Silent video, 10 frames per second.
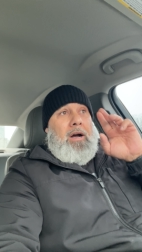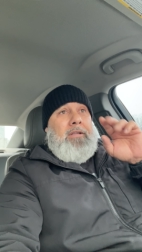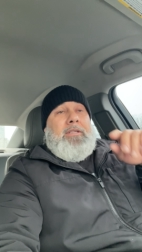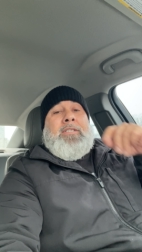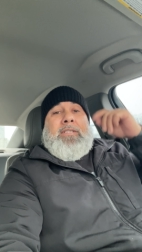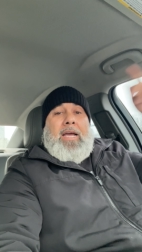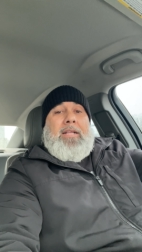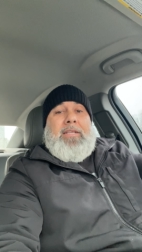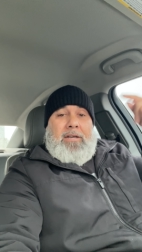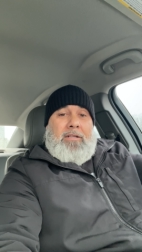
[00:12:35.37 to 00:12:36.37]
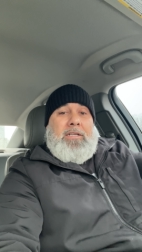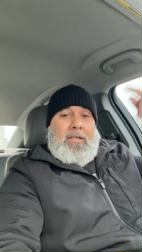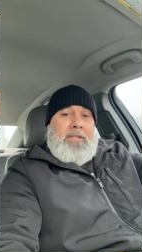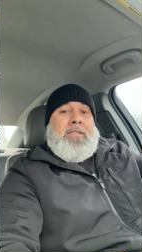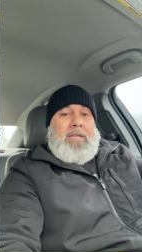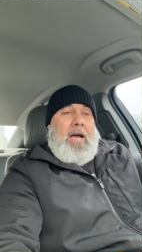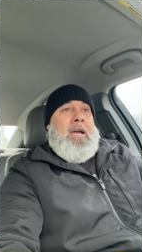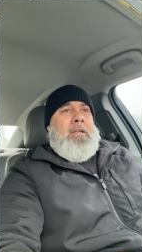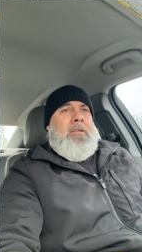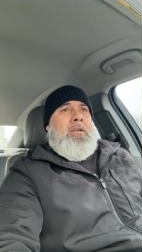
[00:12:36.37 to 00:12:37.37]
understanding on the other
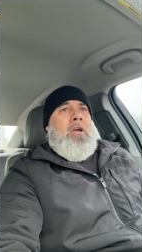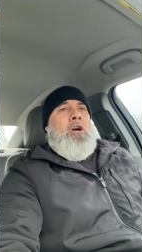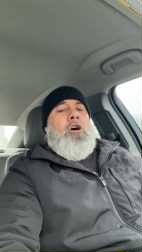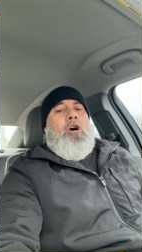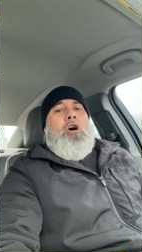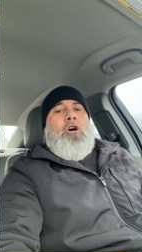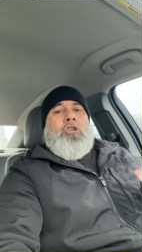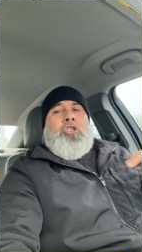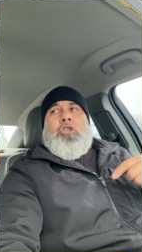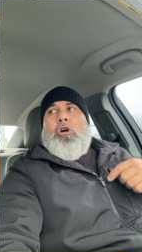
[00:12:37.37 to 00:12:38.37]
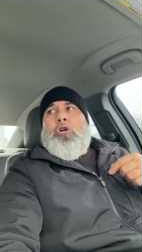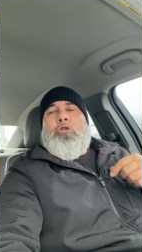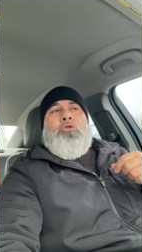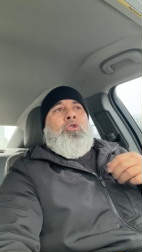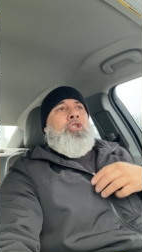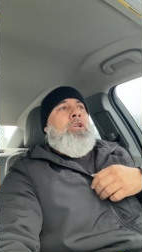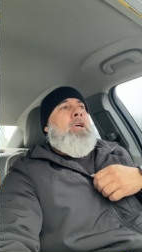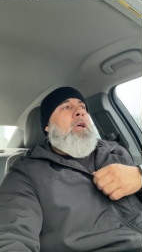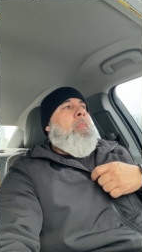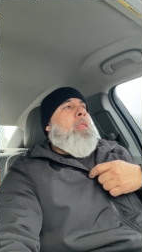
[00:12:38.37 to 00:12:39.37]
side or shows
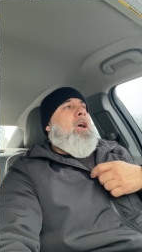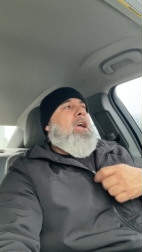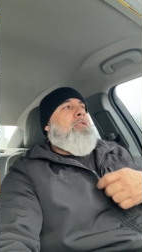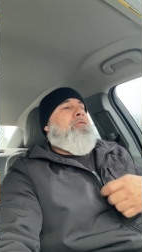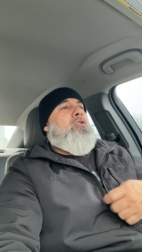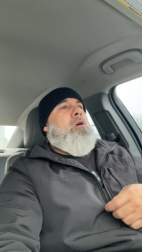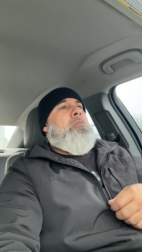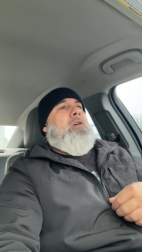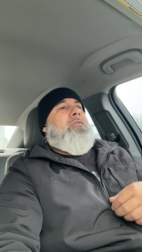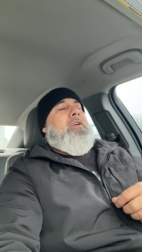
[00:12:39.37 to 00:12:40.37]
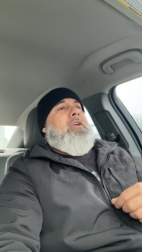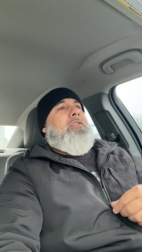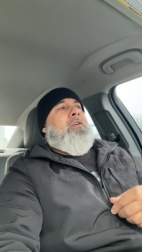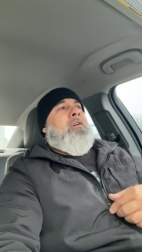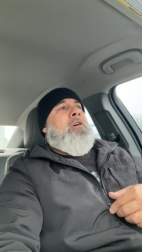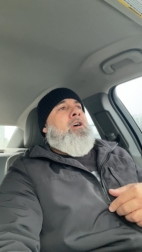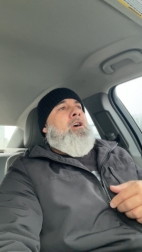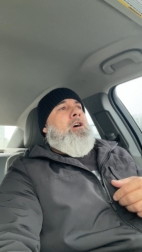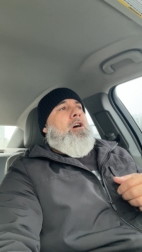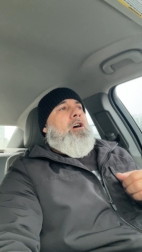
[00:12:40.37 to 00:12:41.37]
a form of either
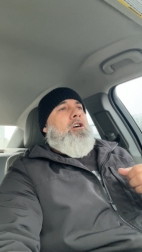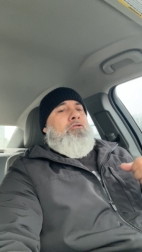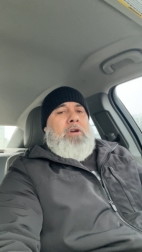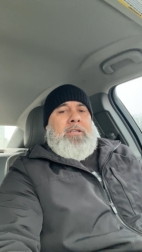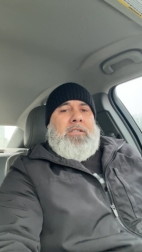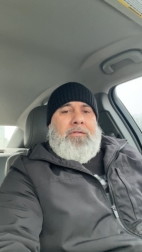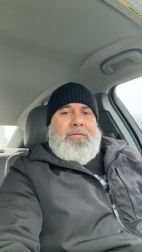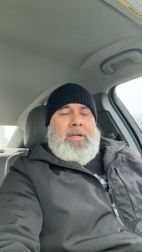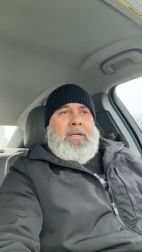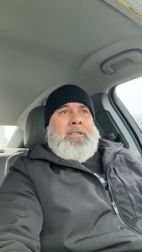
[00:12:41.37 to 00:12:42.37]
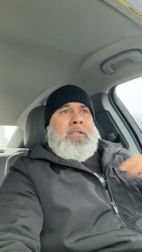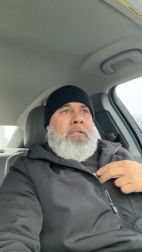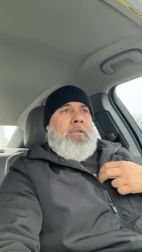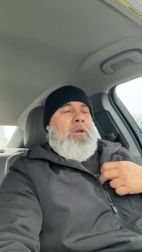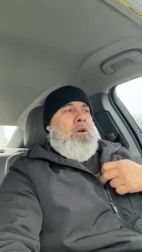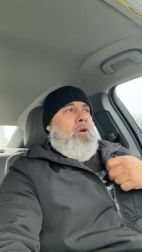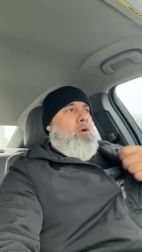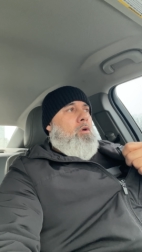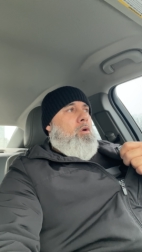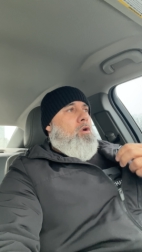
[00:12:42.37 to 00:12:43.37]
aggressiveness
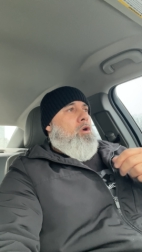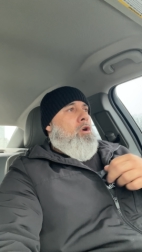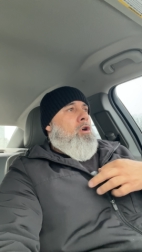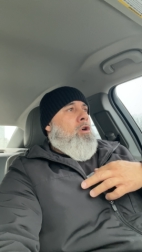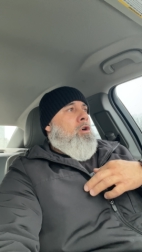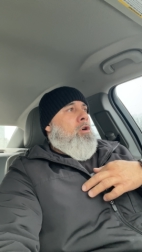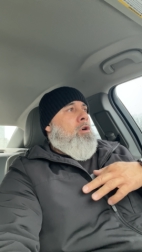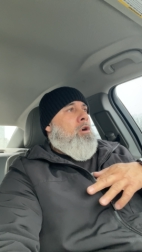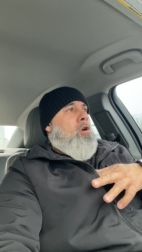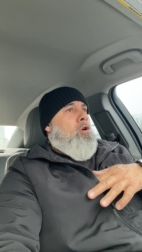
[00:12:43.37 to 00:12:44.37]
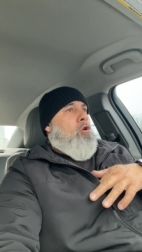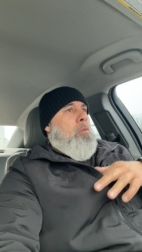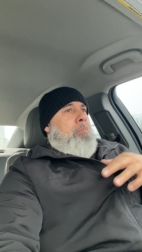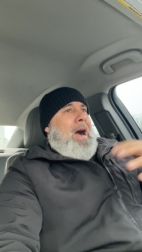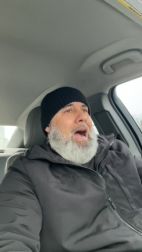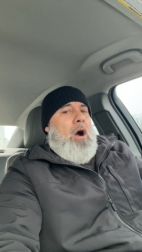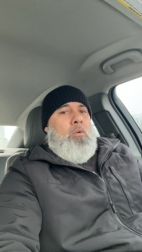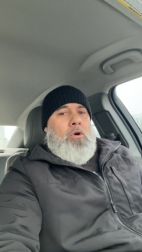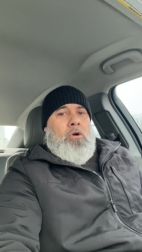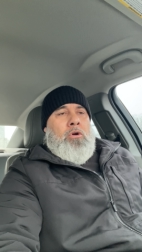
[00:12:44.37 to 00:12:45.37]
or or
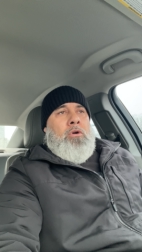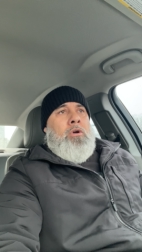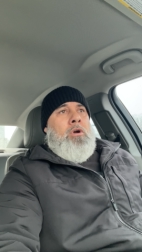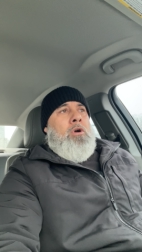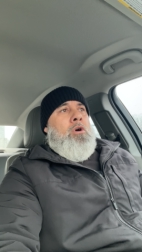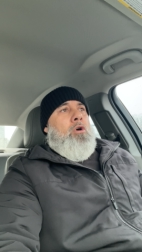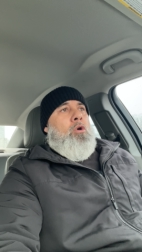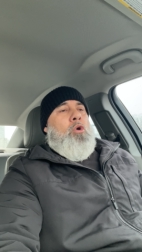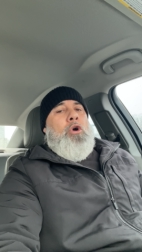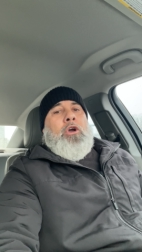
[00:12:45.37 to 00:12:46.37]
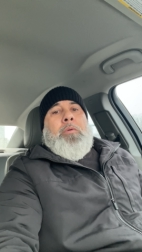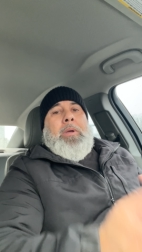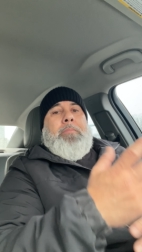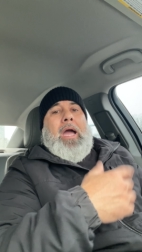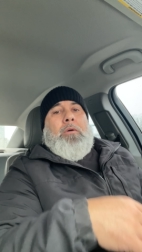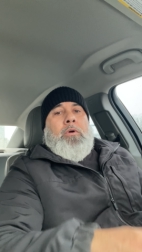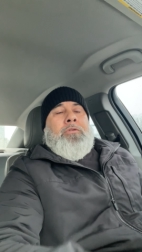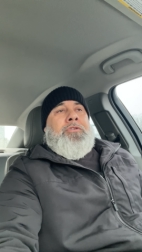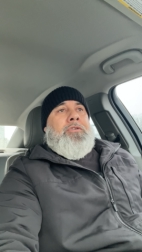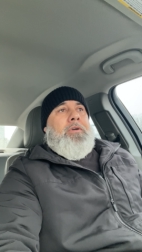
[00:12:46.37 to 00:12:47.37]
power or it could be
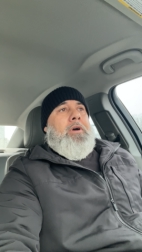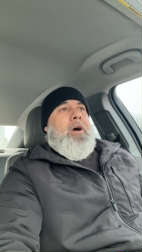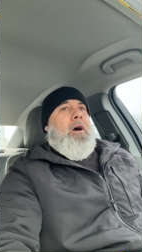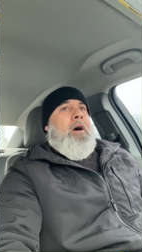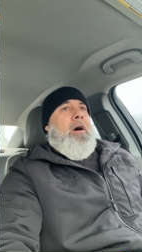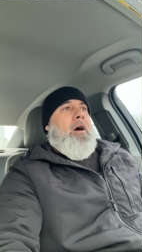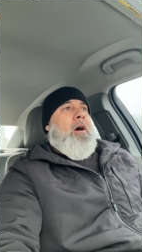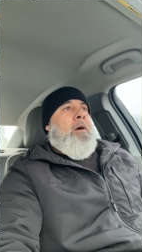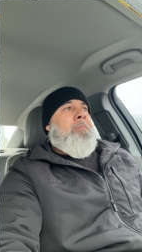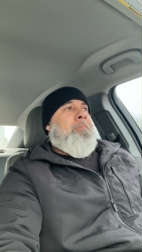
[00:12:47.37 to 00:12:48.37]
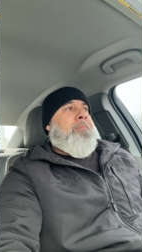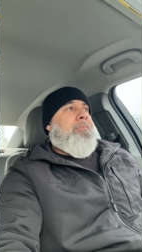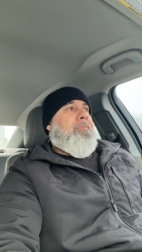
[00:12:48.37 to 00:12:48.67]
backwards uh, um,